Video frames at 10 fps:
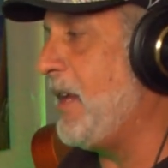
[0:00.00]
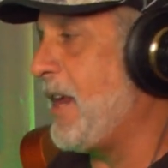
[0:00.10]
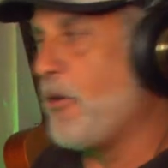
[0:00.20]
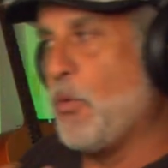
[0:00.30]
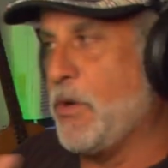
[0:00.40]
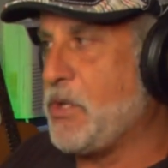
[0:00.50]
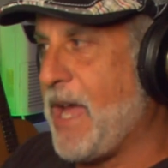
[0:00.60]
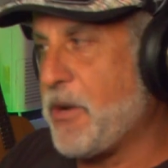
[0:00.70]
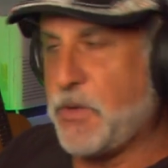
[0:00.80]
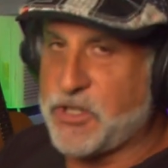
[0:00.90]
I mean, I don't know what to,
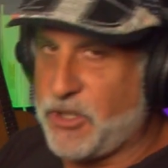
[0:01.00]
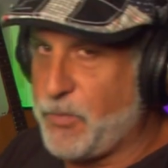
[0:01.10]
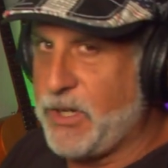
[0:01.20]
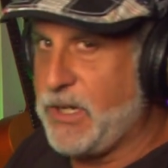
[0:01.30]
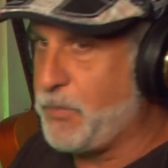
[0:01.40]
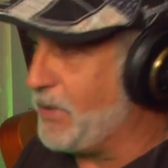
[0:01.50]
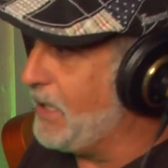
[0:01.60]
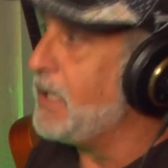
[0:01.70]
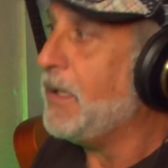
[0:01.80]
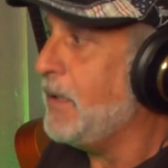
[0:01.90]
how to interpret it,
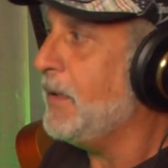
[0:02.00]
but,